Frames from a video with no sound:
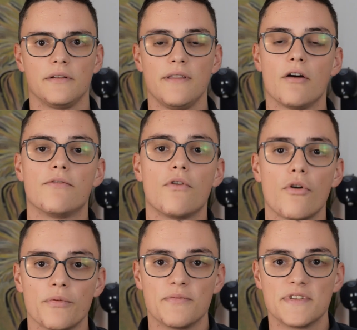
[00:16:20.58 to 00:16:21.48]
Now,
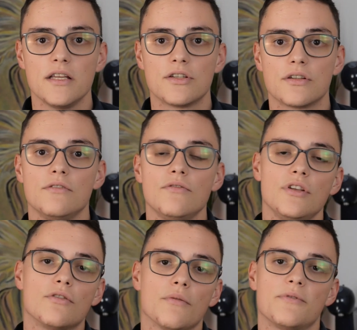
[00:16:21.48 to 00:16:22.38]
for optimization, you
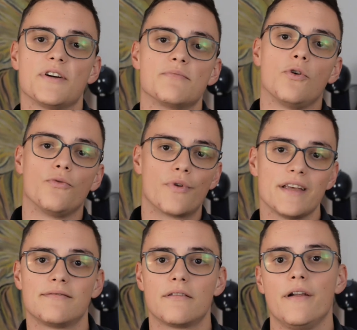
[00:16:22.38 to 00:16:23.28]
need to optimize both
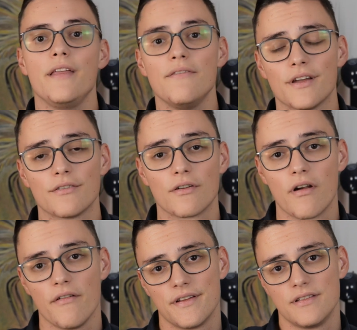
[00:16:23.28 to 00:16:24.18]
raster and vector
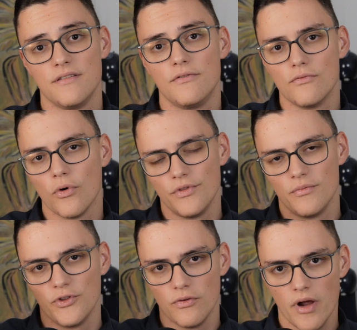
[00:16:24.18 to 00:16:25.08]
graphics if you want
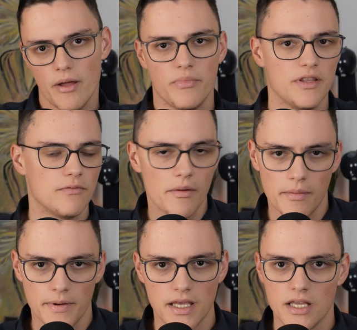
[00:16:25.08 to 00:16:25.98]
them on the web, in a web
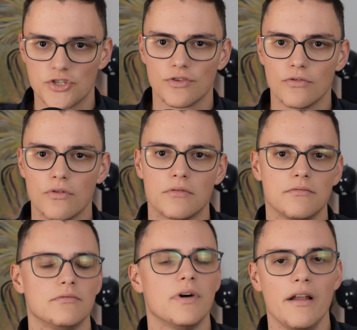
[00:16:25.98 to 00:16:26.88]
application,
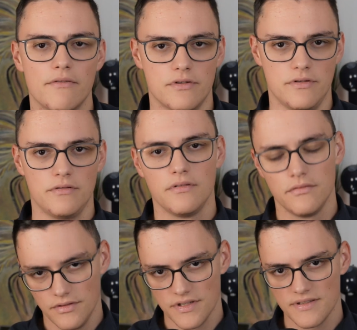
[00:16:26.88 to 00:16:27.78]
or whatever.
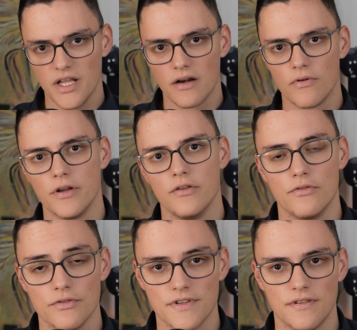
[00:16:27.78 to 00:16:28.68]
It doesn't matter where you
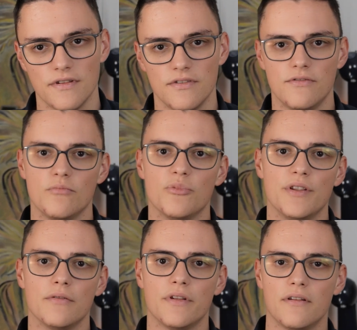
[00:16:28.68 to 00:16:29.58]
use it, even if you
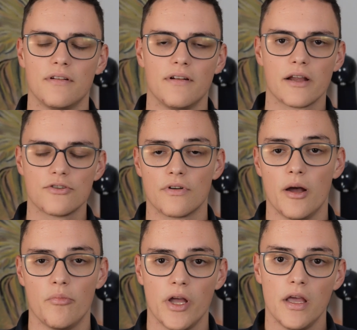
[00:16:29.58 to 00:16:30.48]
bundle it in an Electron
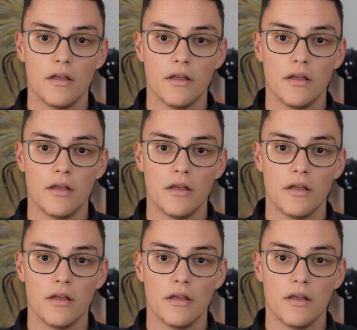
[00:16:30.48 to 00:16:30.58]
app.